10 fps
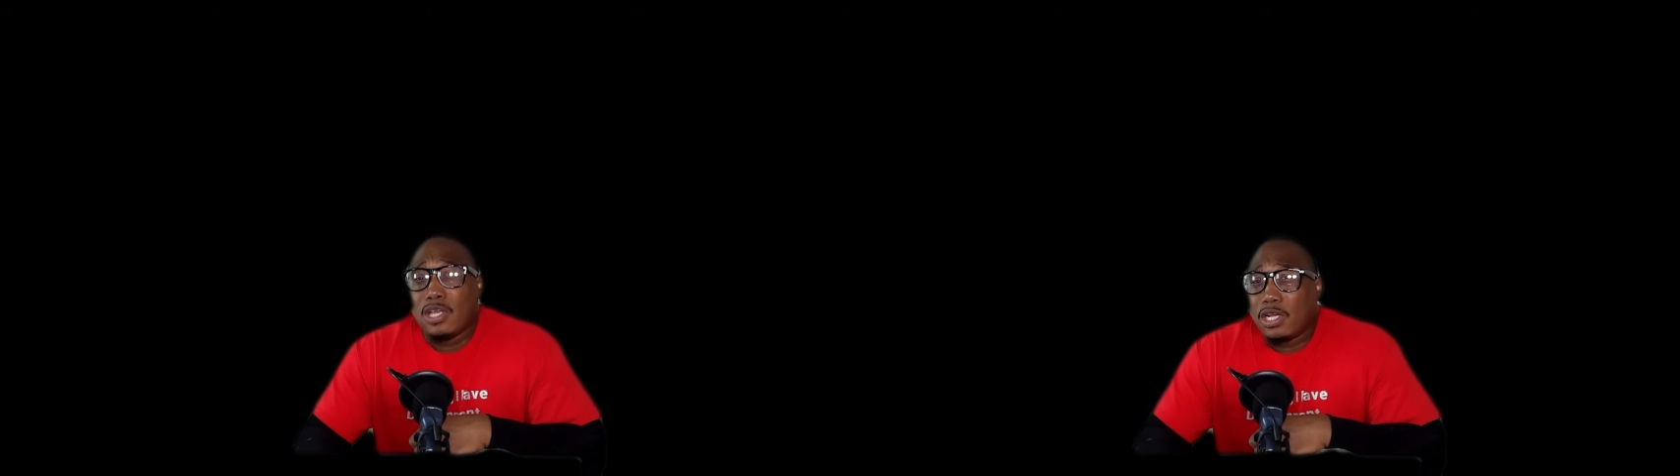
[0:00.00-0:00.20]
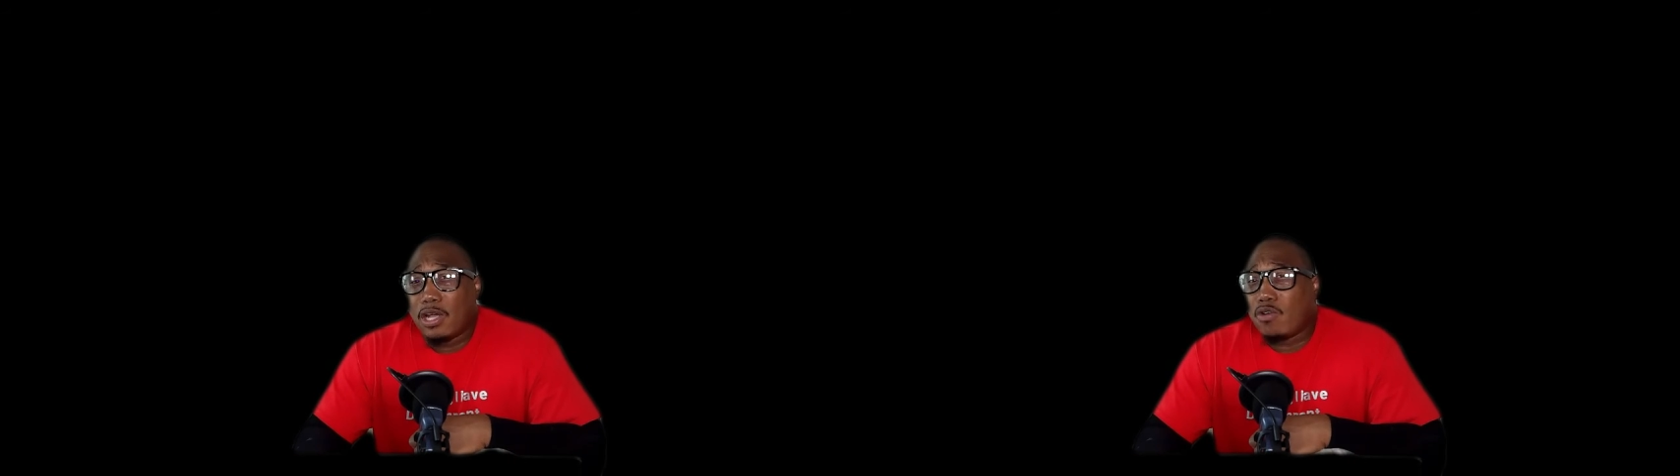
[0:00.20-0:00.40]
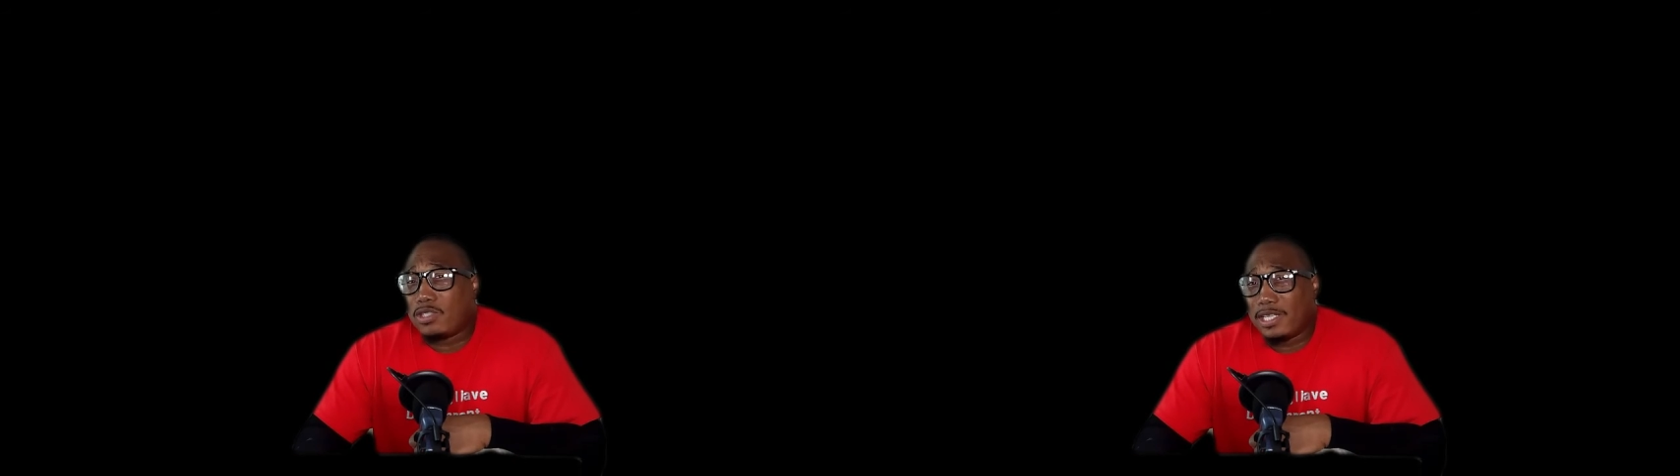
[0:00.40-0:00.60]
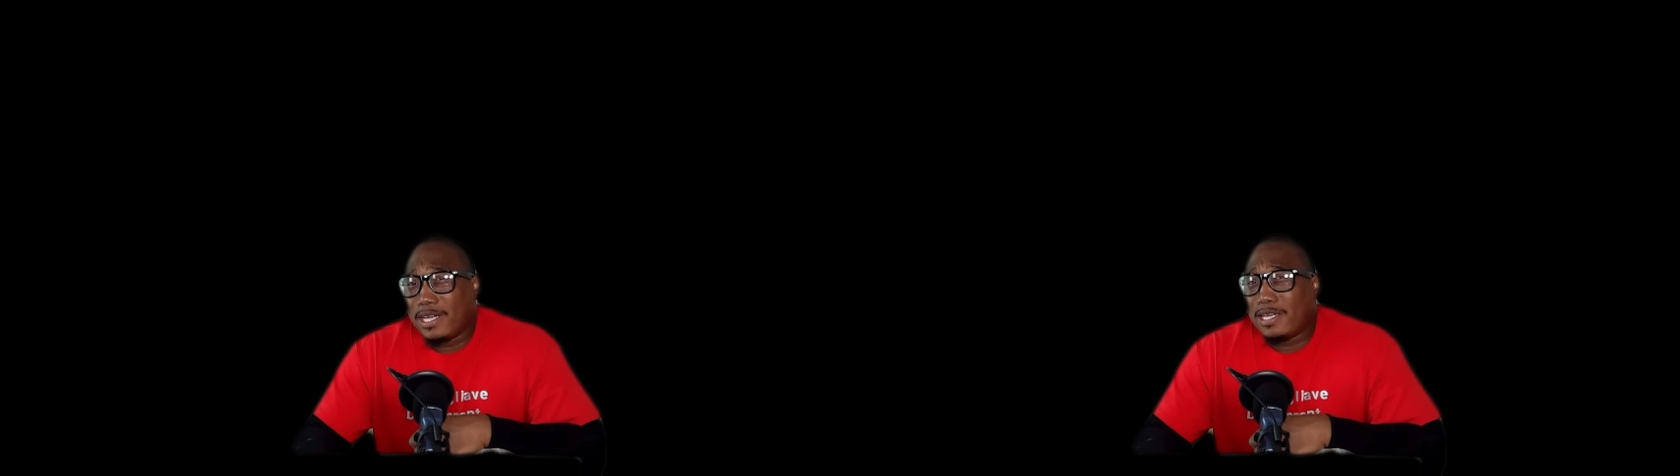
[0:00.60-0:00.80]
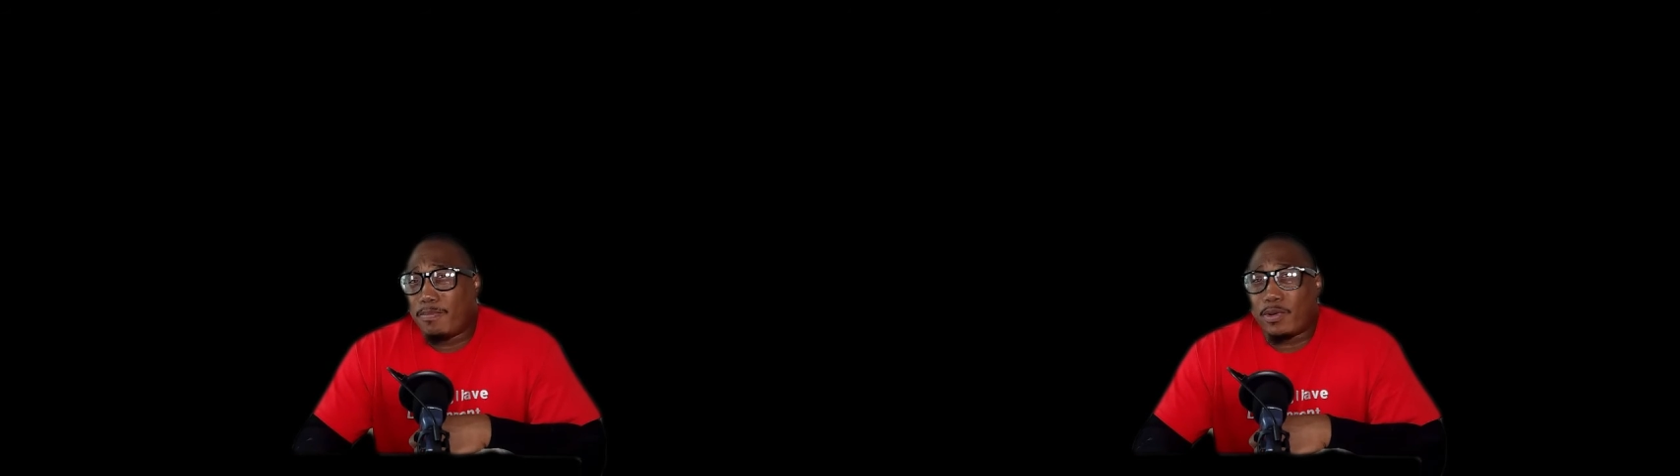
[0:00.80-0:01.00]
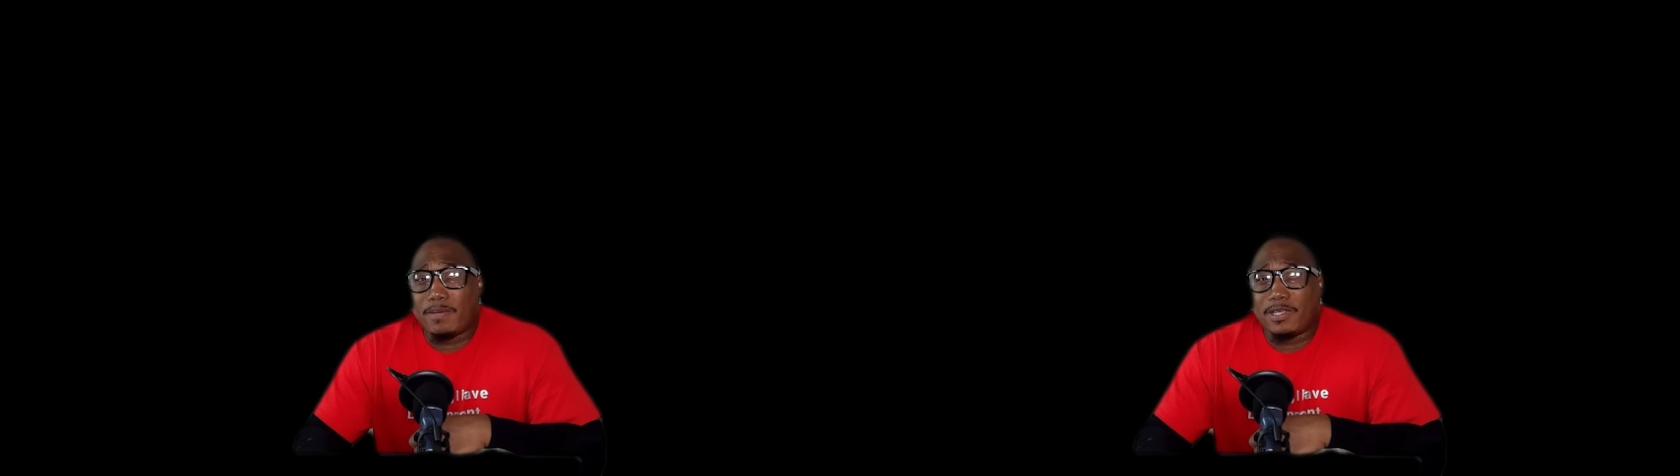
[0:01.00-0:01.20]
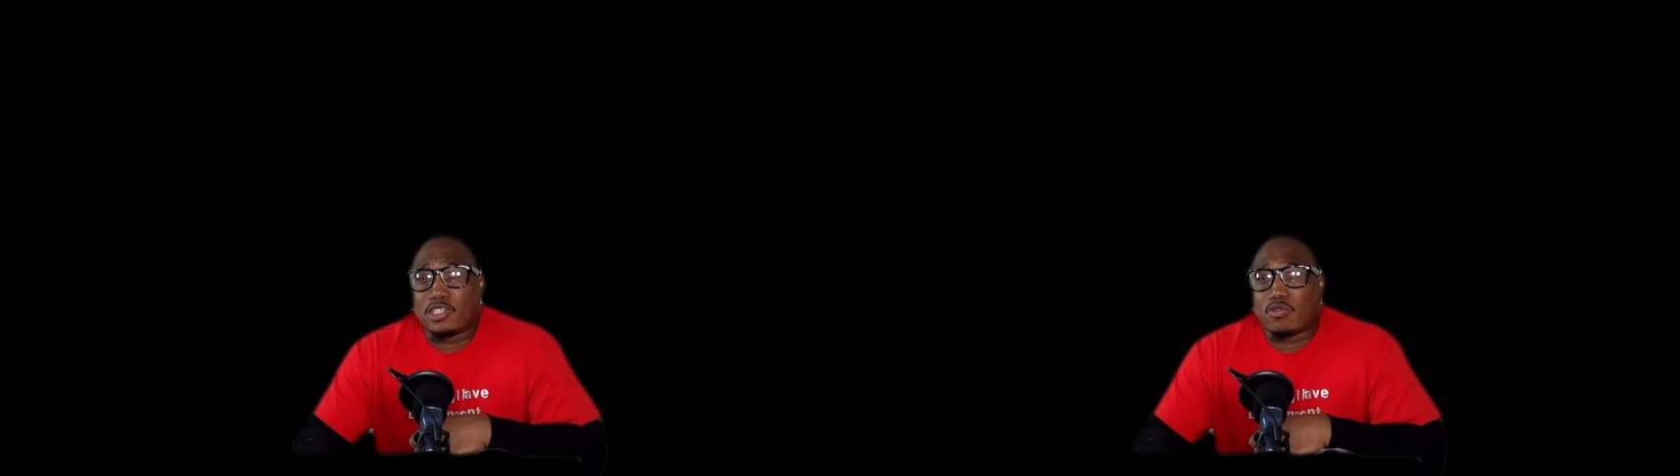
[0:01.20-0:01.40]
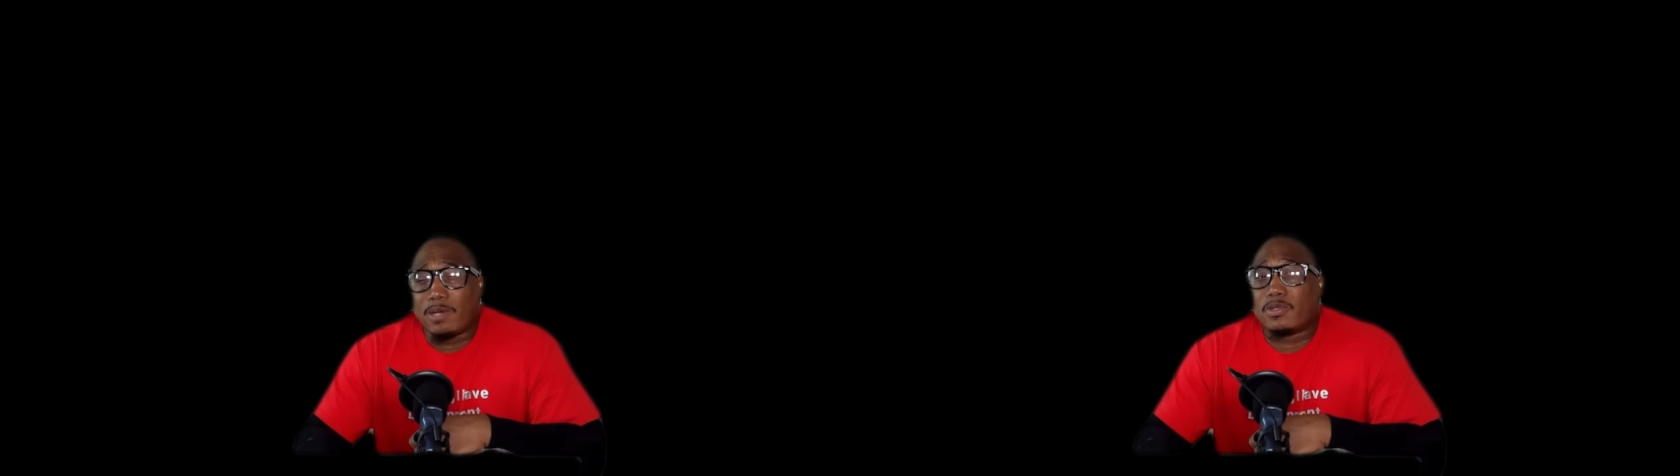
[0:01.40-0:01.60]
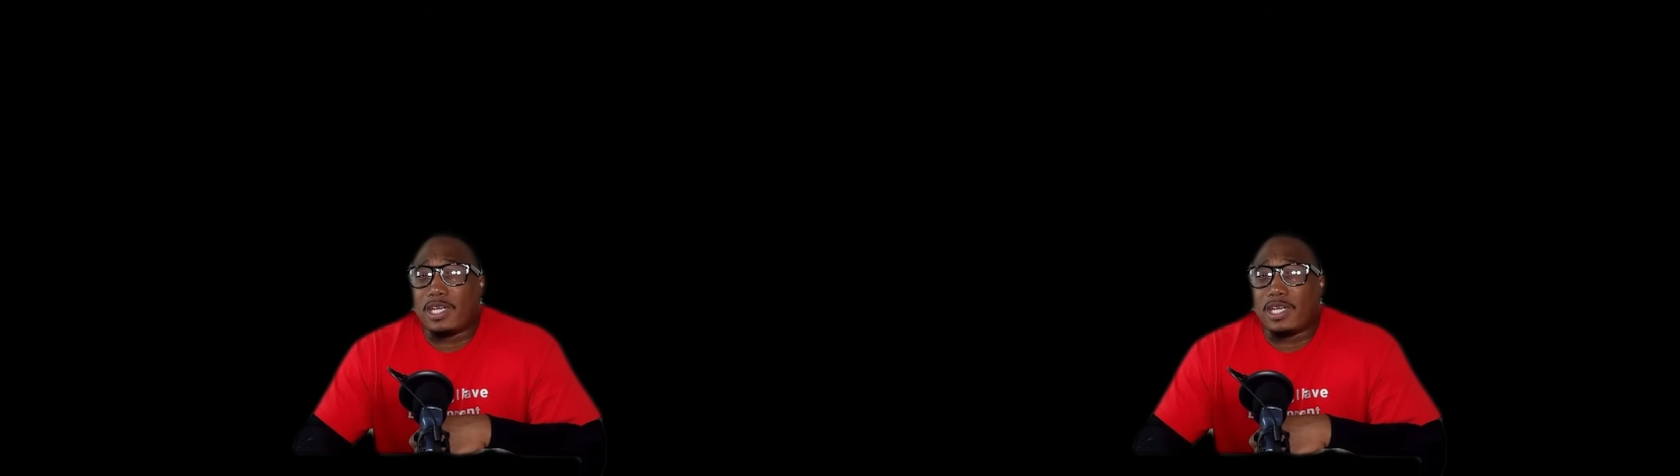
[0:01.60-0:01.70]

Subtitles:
go to any pretty much scripture.